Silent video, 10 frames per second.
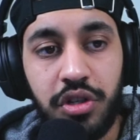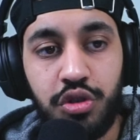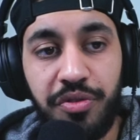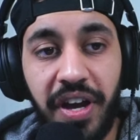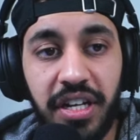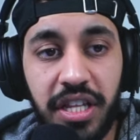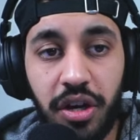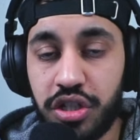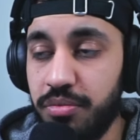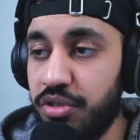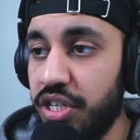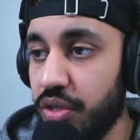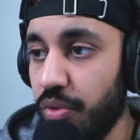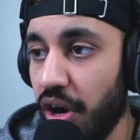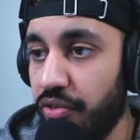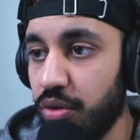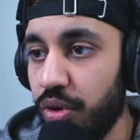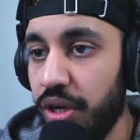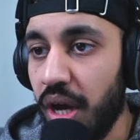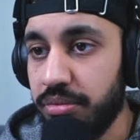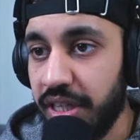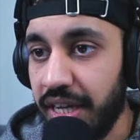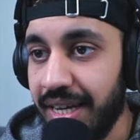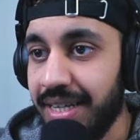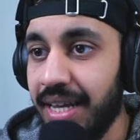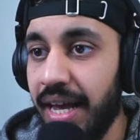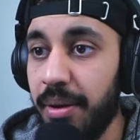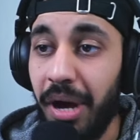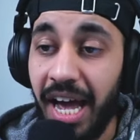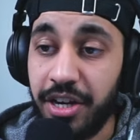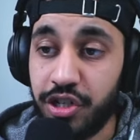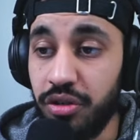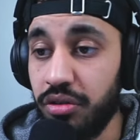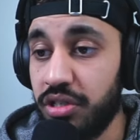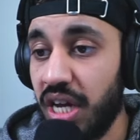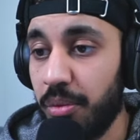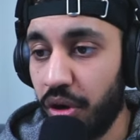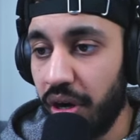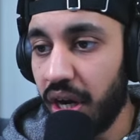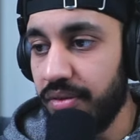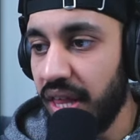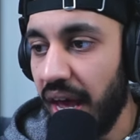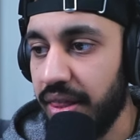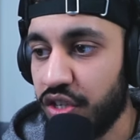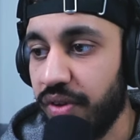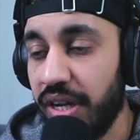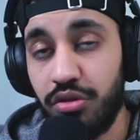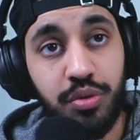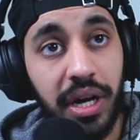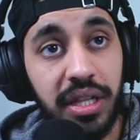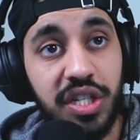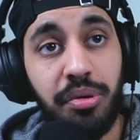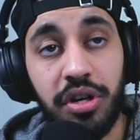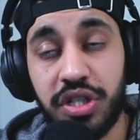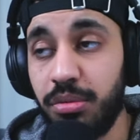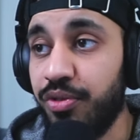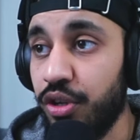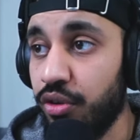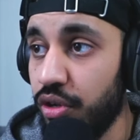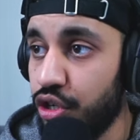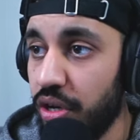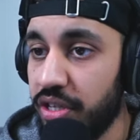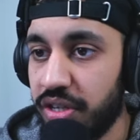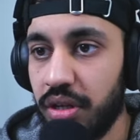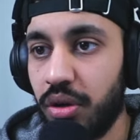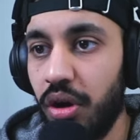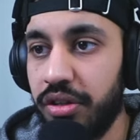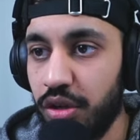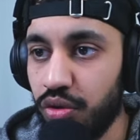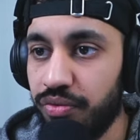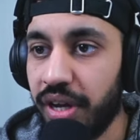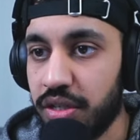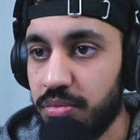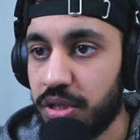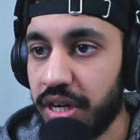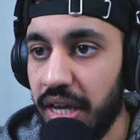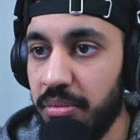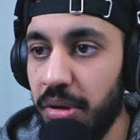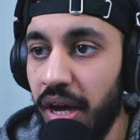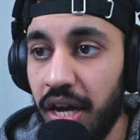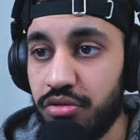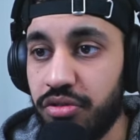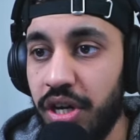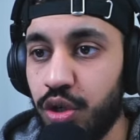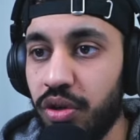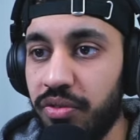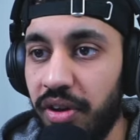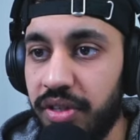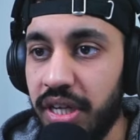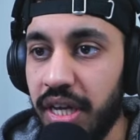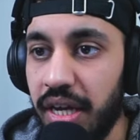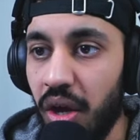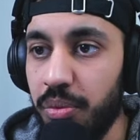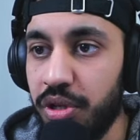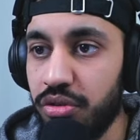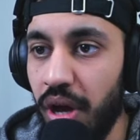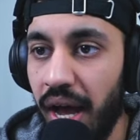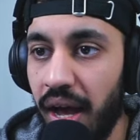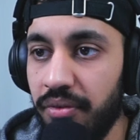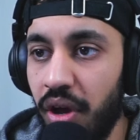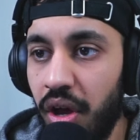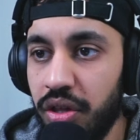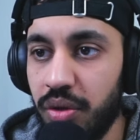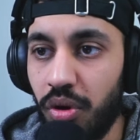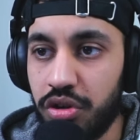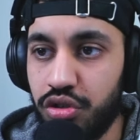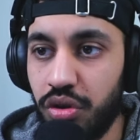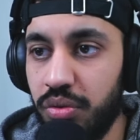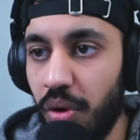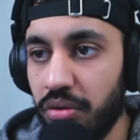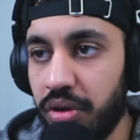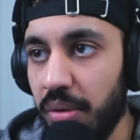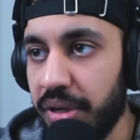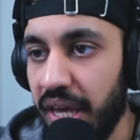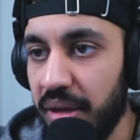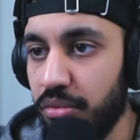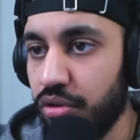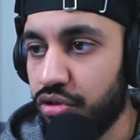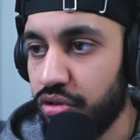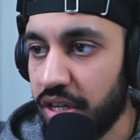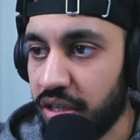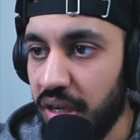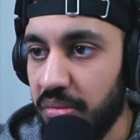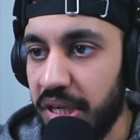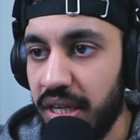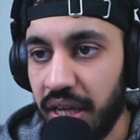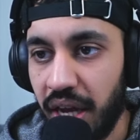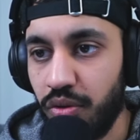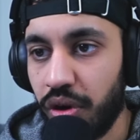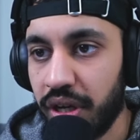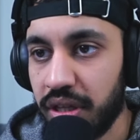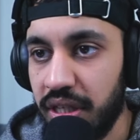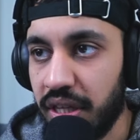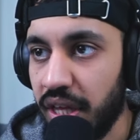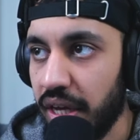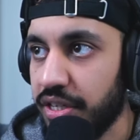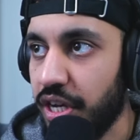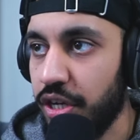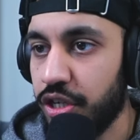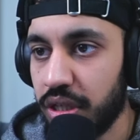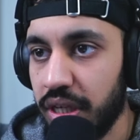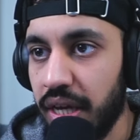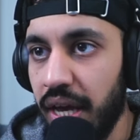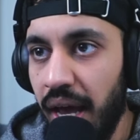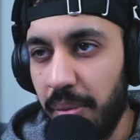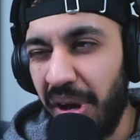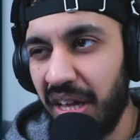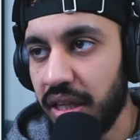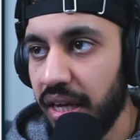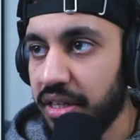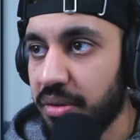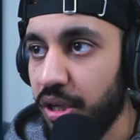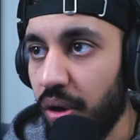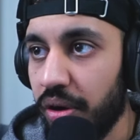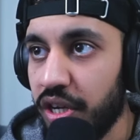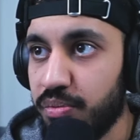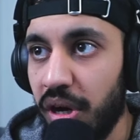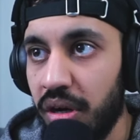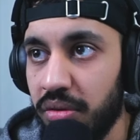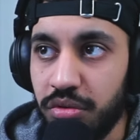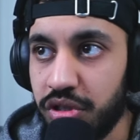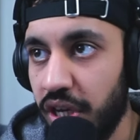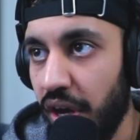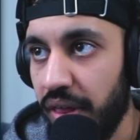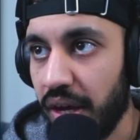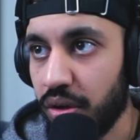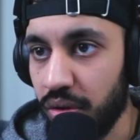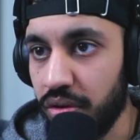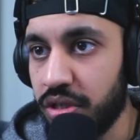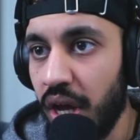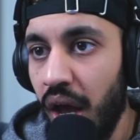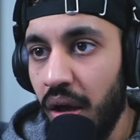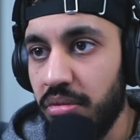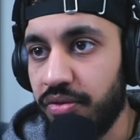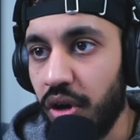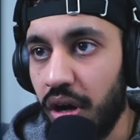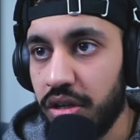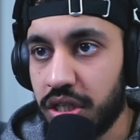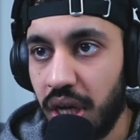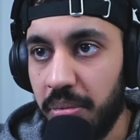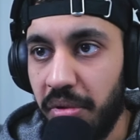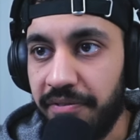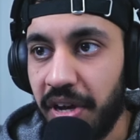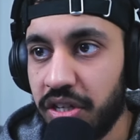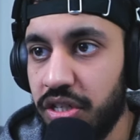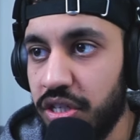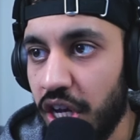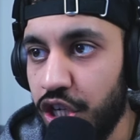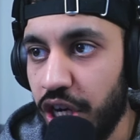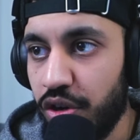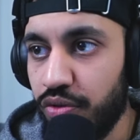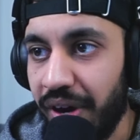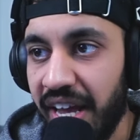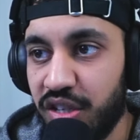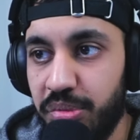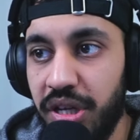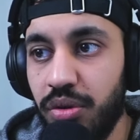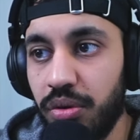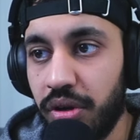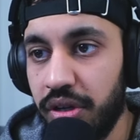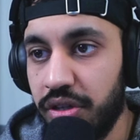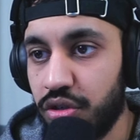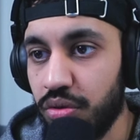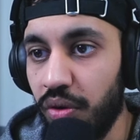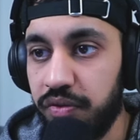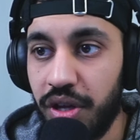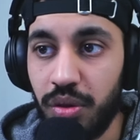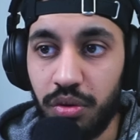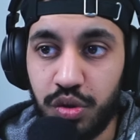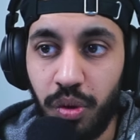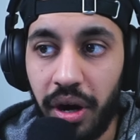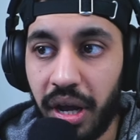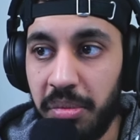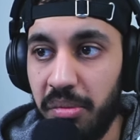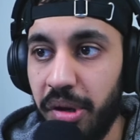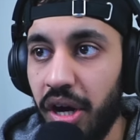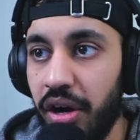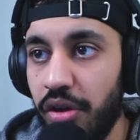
So we finally got some Season 1 Reloaded update patch notes, and we're going to cover that in this video as quickly as possible. If you do enjoy this style of content, don't forget to subscribe as we're trying to goal 50k. Now, we do have the Warzone World Cup game mode, so that's going to be like a Rocket League thing essentially. A bit late to be honest, but we'll see how that goes. We've got some fixes in general for XP tokens, so hopefully those work a bit better now.